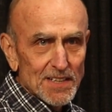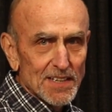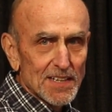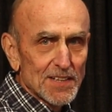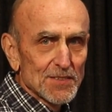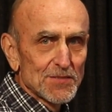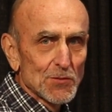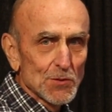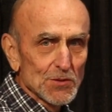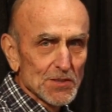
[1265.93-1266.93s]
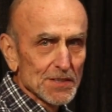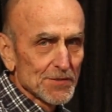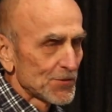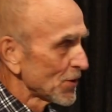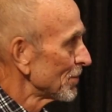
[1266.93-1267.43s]
for
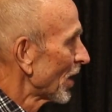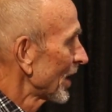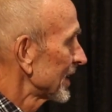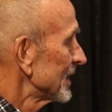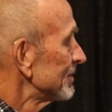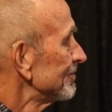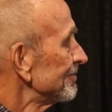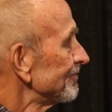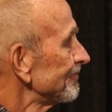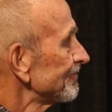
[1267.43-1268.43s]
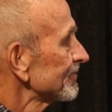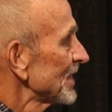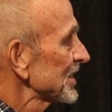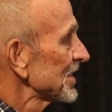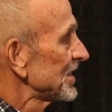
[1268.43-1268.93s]
the fur market.
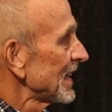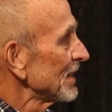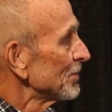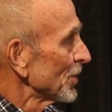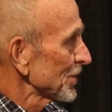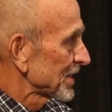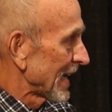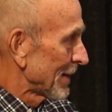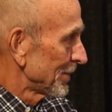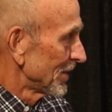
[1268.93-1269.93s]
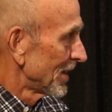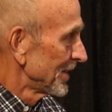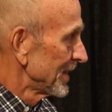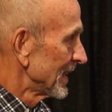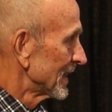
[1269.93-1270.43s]
This is Sitting Bull's camp
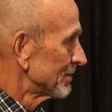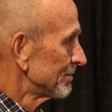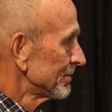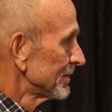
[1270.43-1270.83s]
along the